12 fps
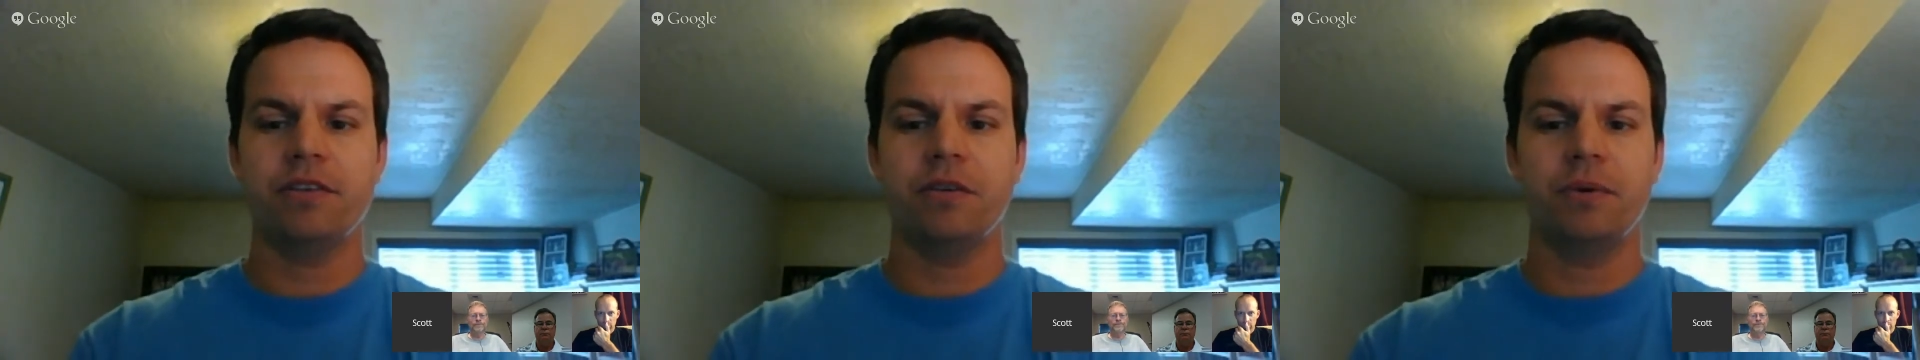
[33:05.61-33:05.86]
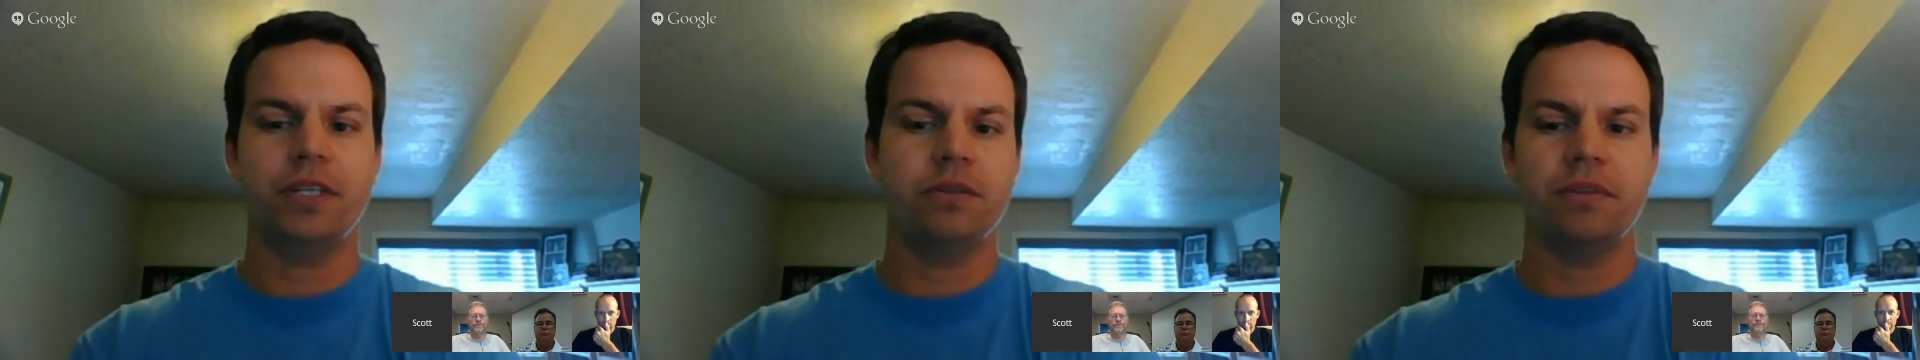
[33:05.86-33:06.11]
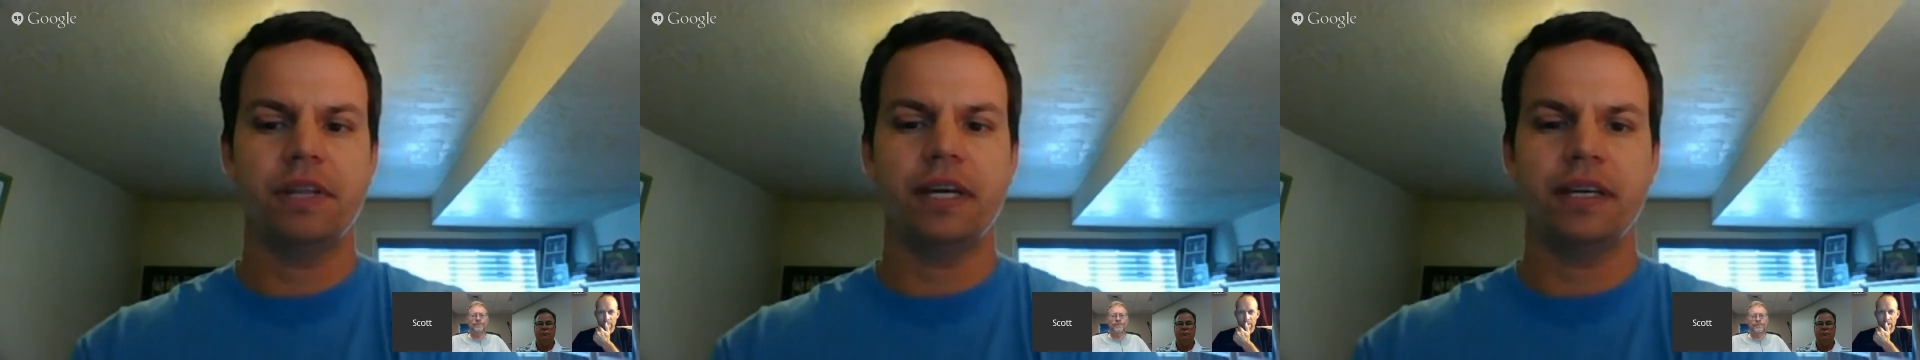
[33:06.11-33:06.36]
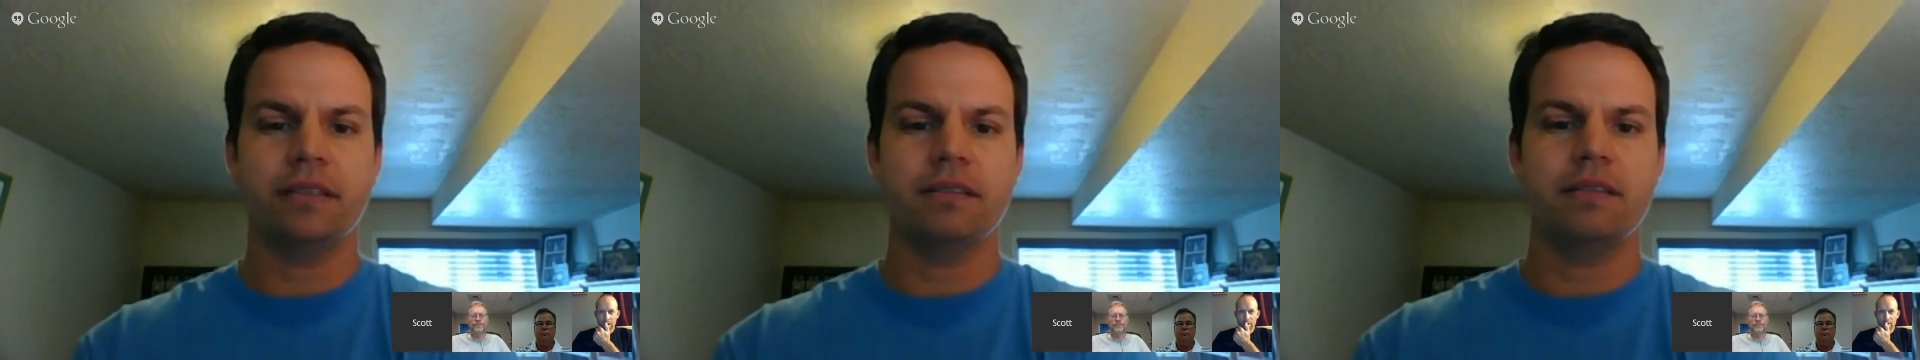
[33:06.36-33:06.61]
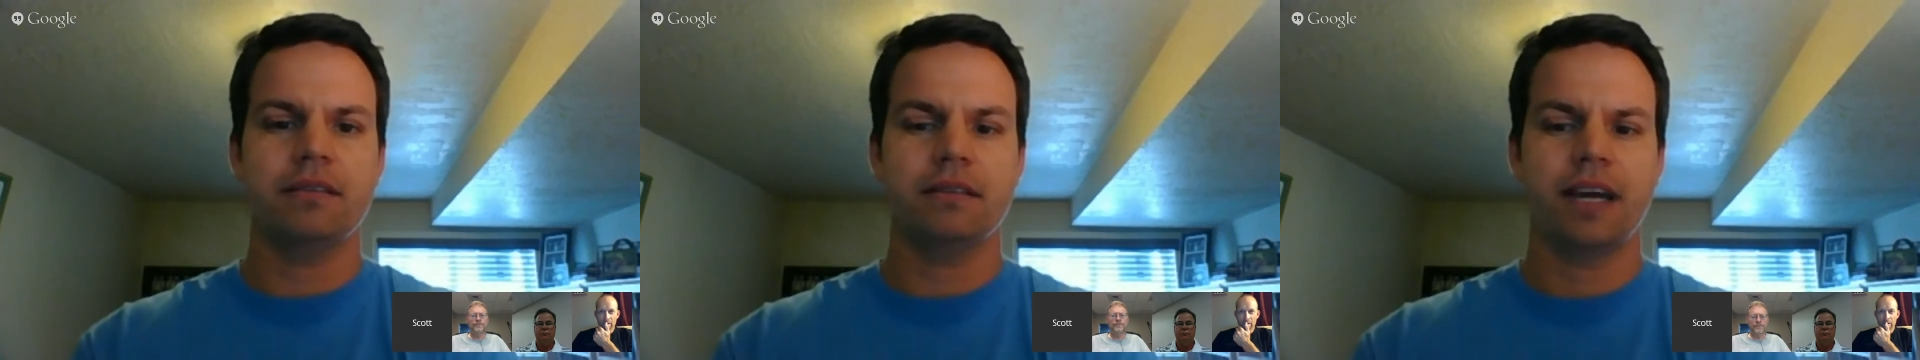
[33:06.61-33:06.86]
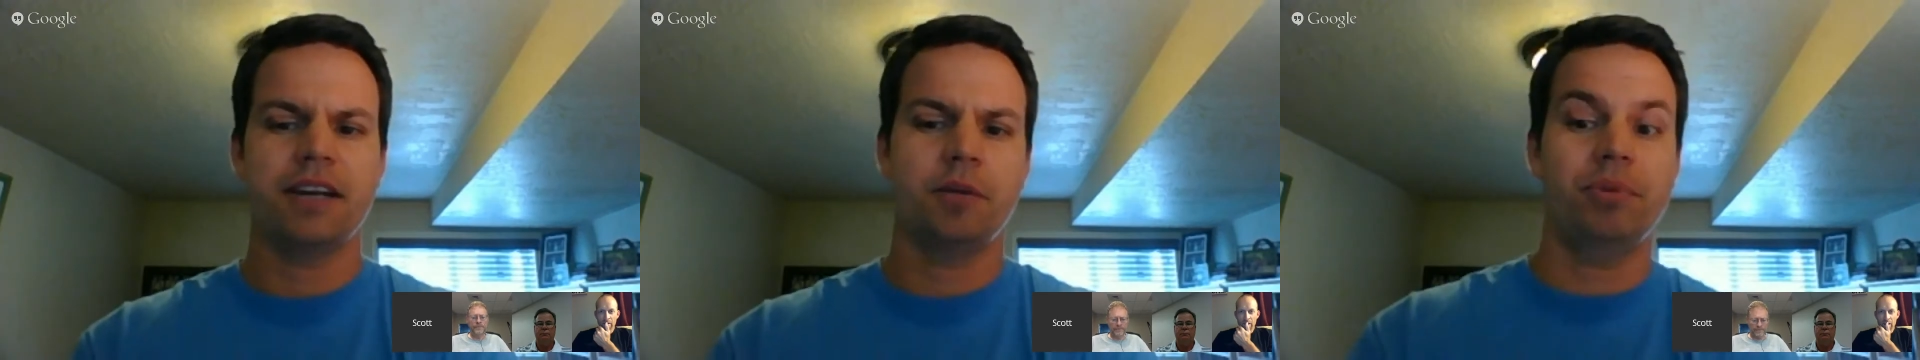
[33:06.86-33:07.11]
so we do things
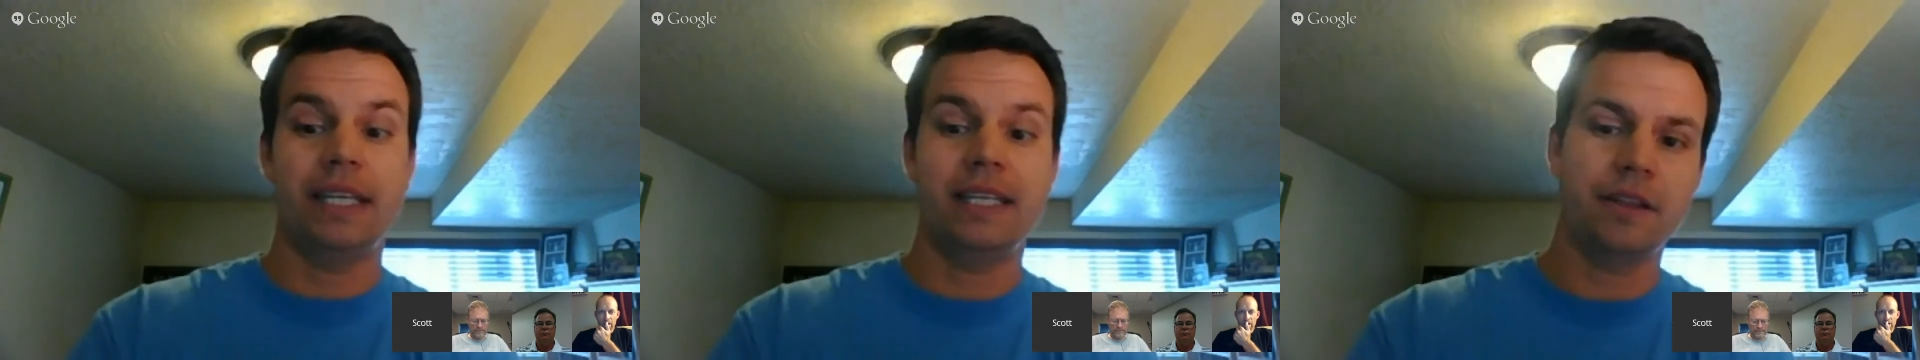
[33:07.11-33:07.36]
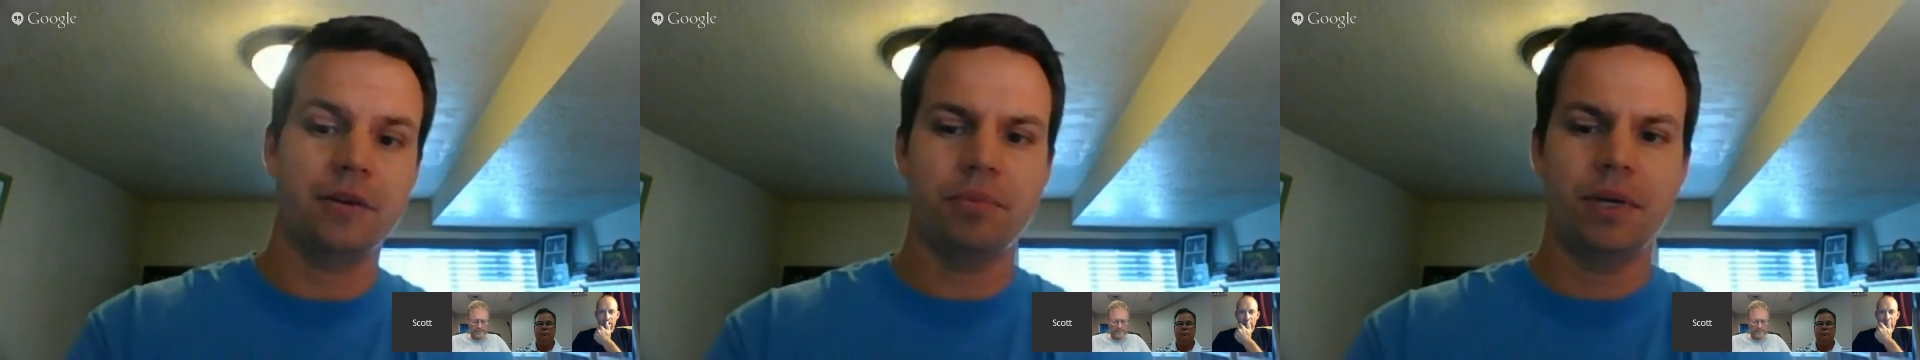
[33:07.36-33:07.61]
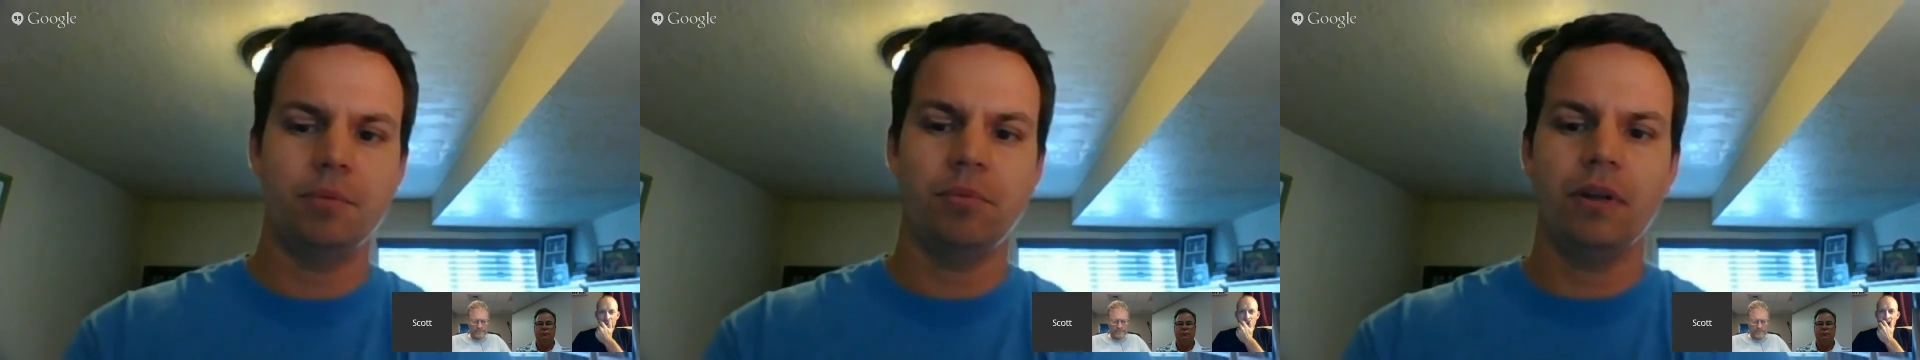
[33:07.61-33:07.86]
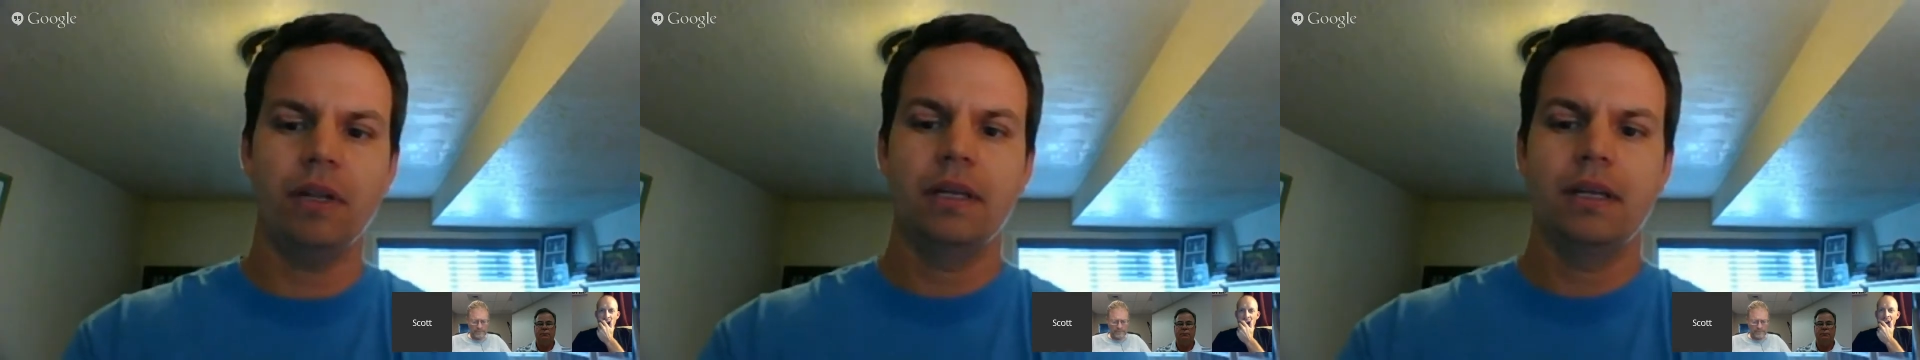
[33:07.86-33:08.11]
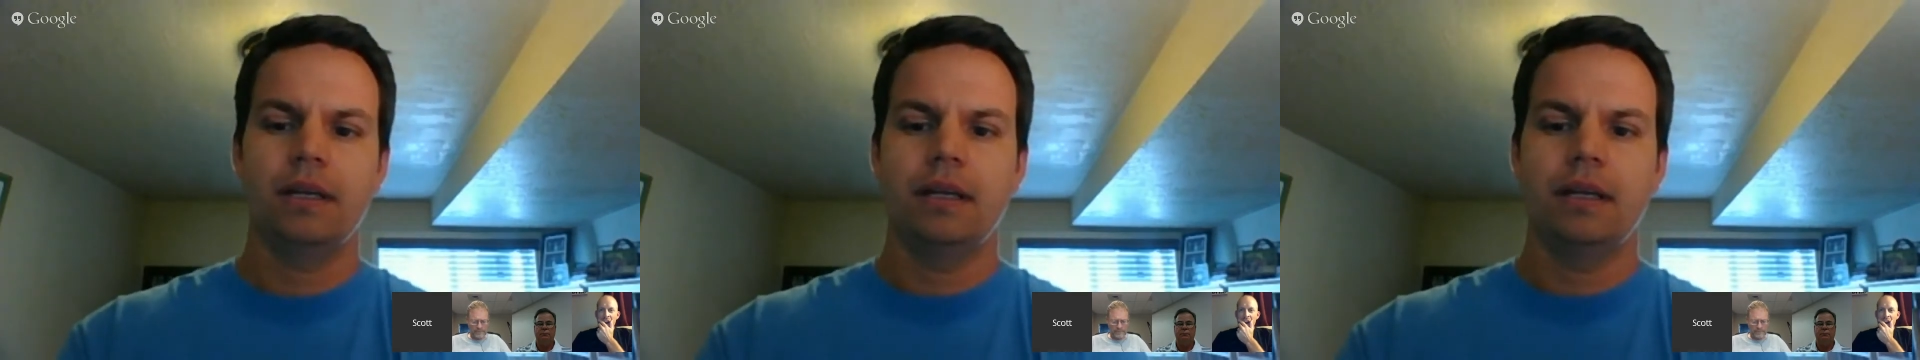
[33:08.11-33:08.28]
kind of to please other people,